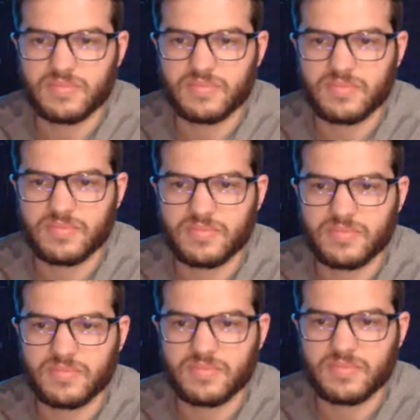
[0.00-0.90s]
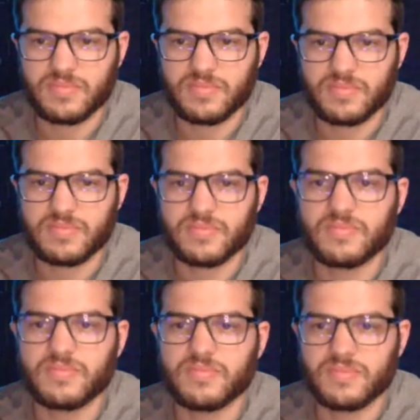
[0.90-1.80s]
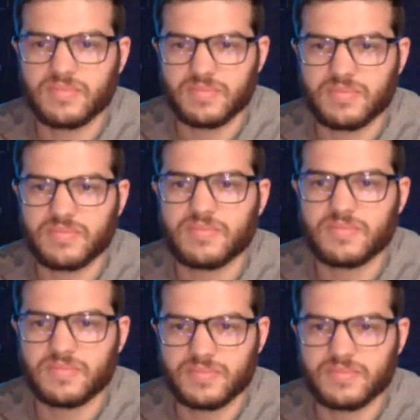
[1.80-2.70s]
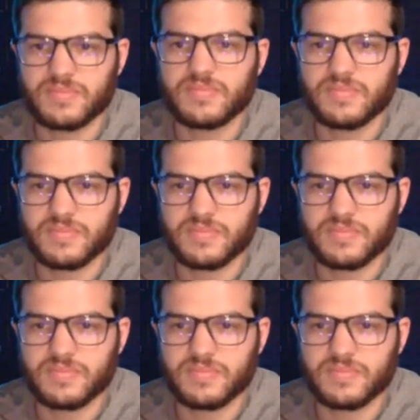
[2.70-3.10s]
No words are spoken by the person on screen.